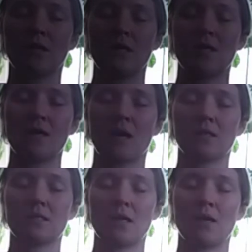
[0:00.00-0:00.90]
the
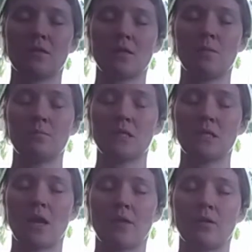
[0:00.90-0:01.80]
index and thumb
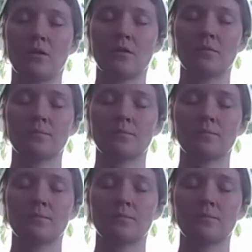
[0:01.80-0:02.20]
together